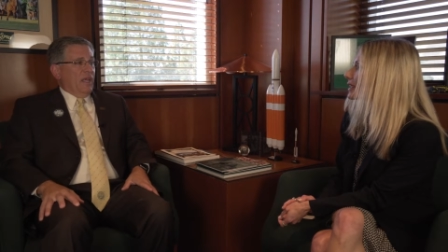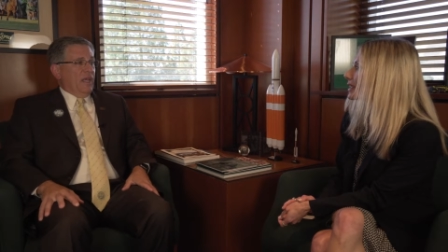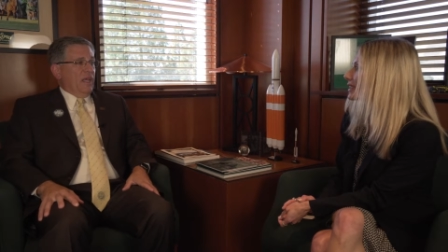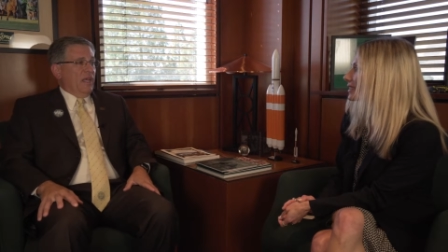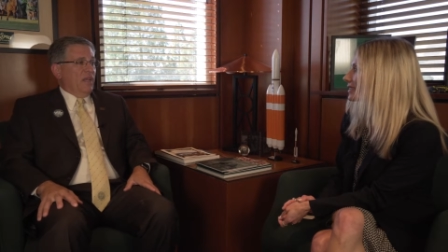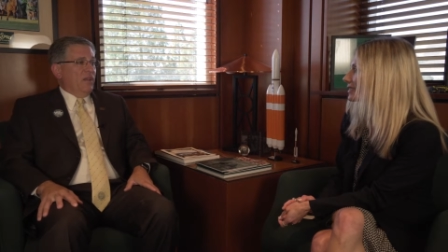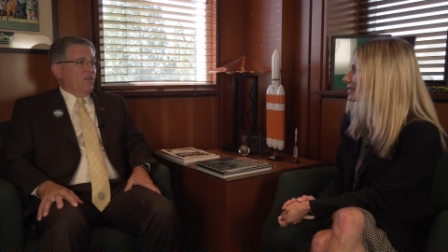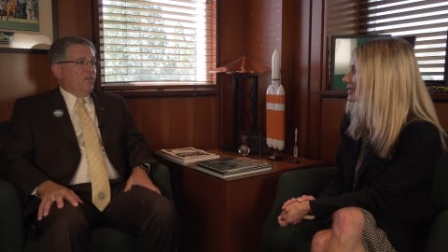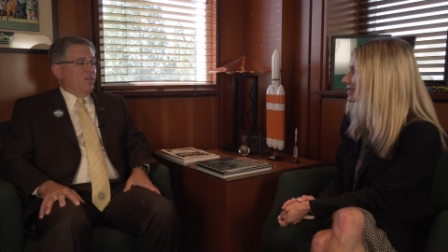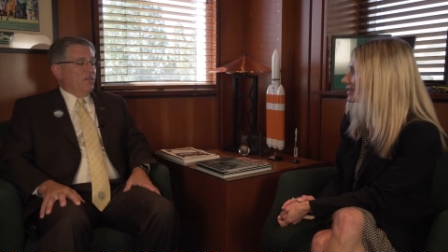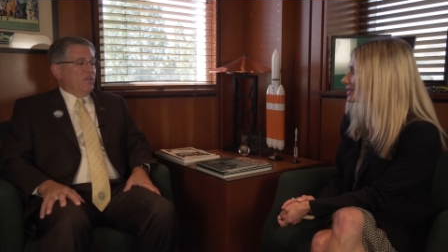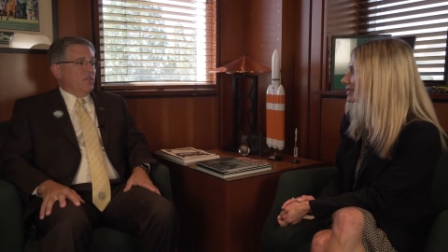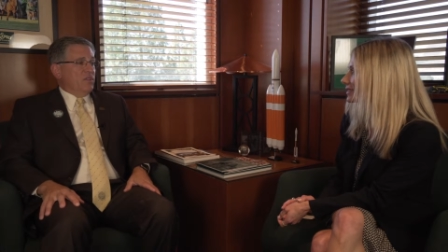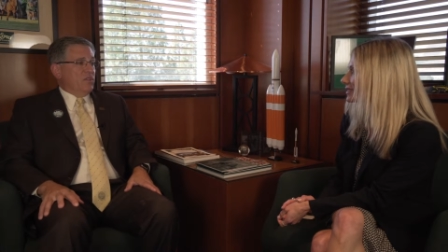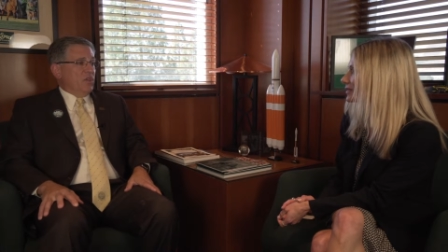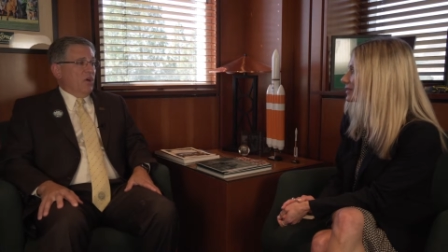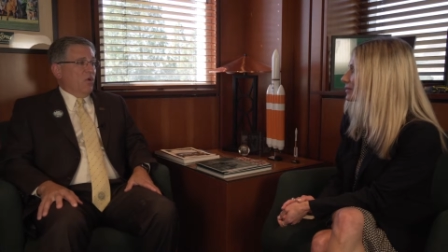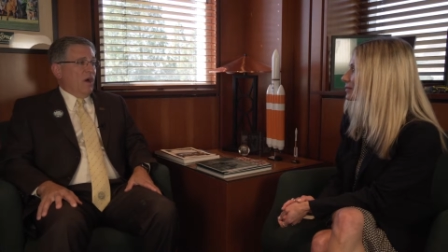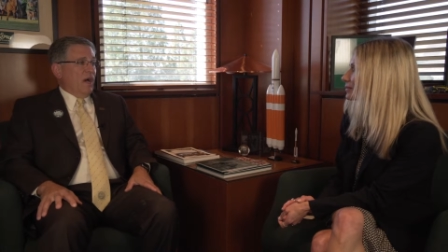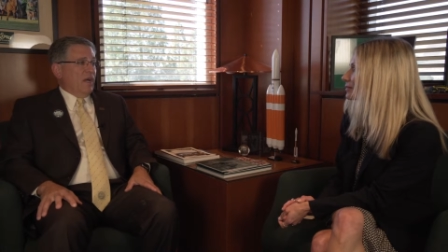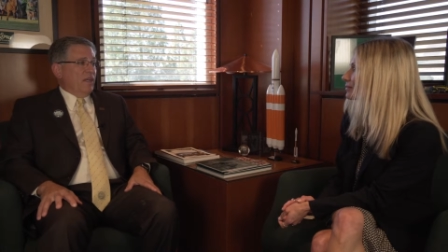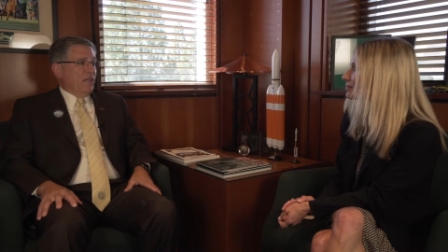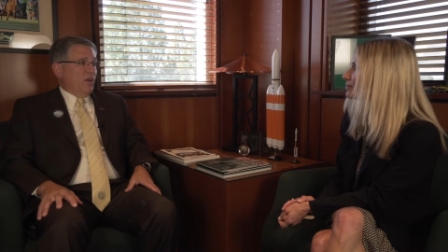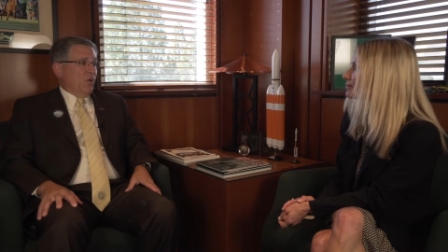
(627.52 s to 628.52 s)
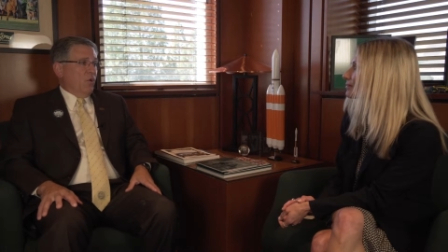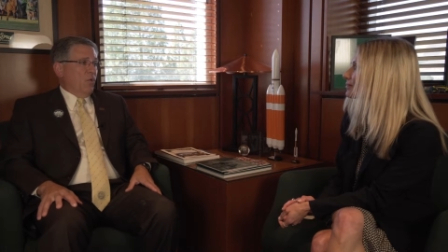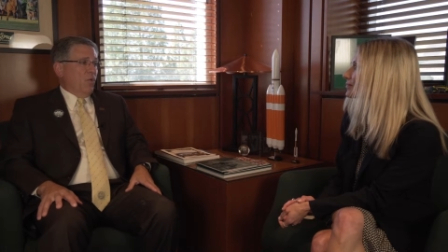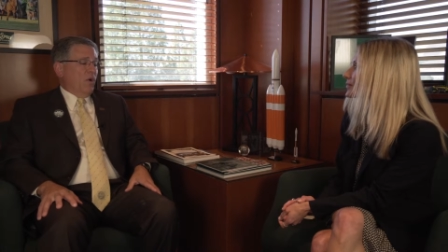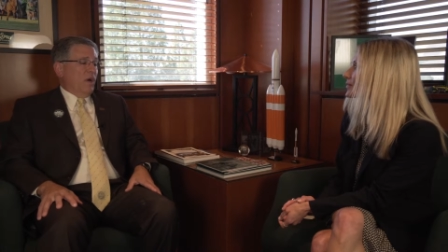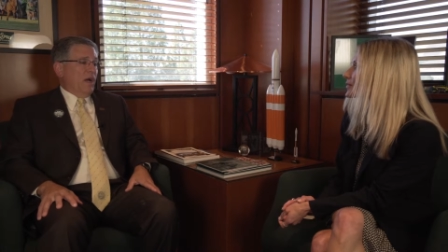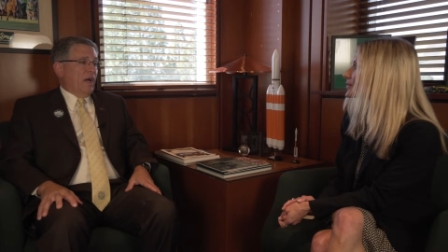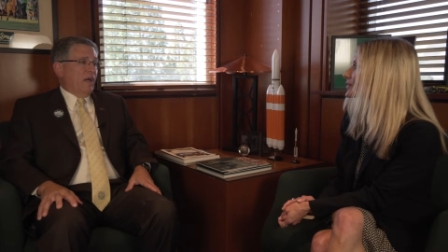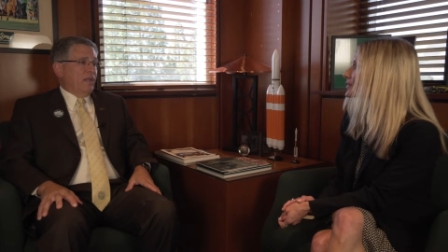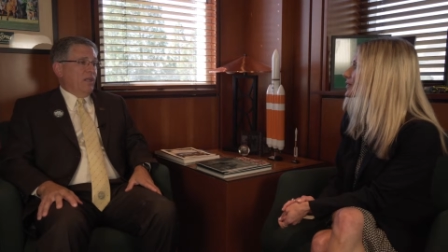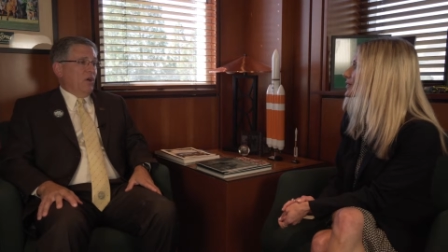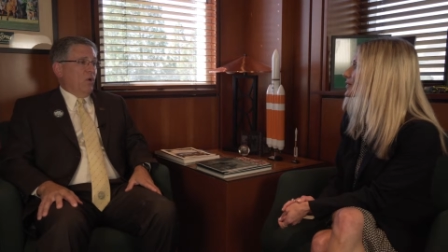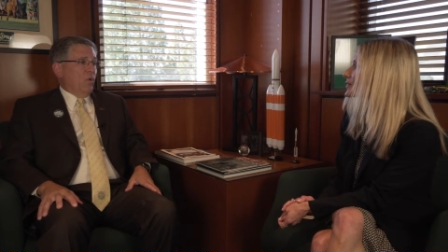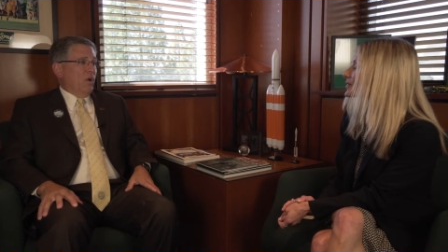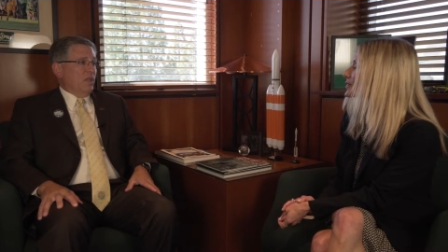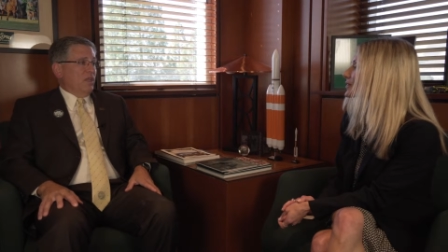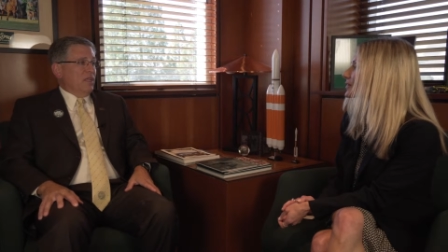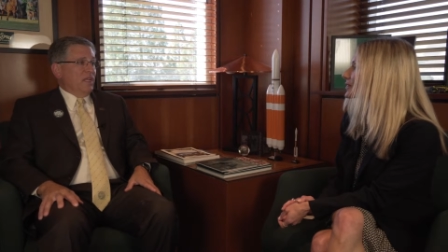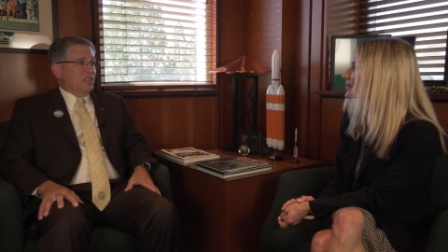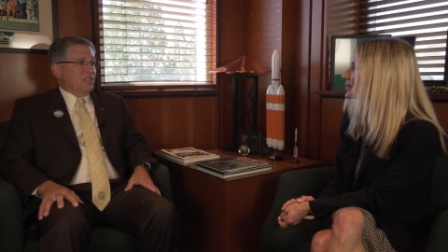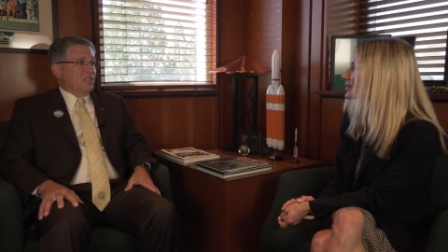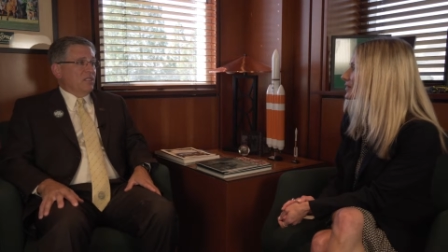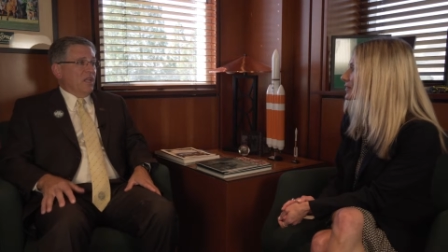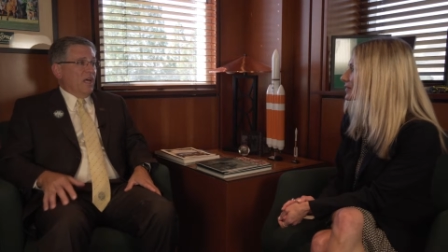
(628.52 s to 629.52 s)
and so I know I know what
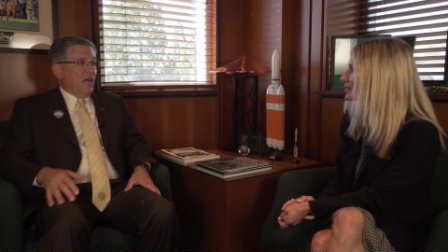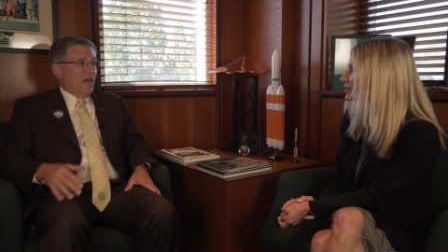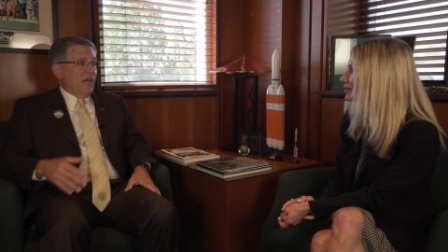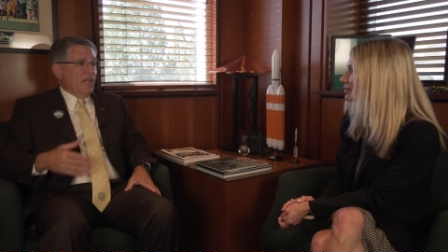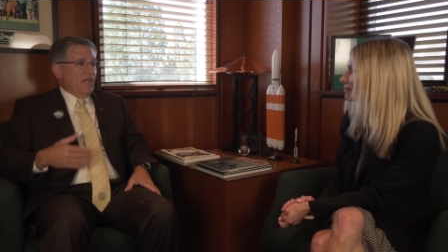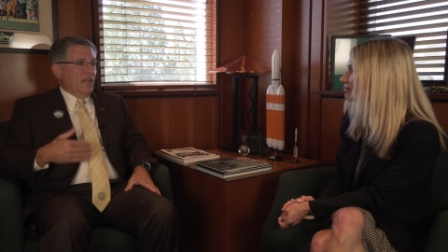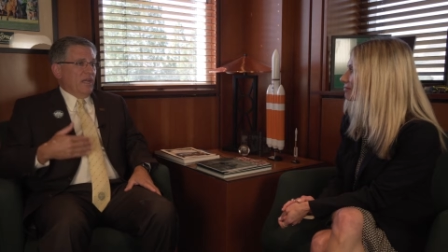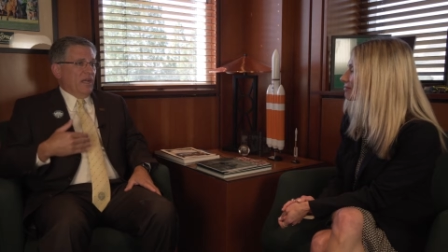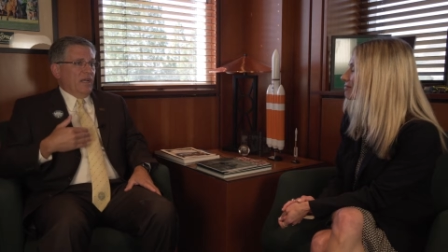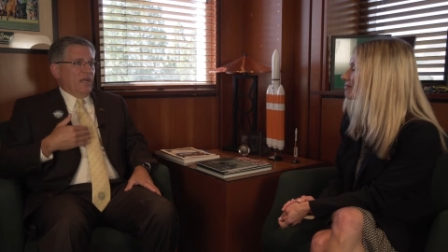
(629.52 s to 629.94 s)
that's like.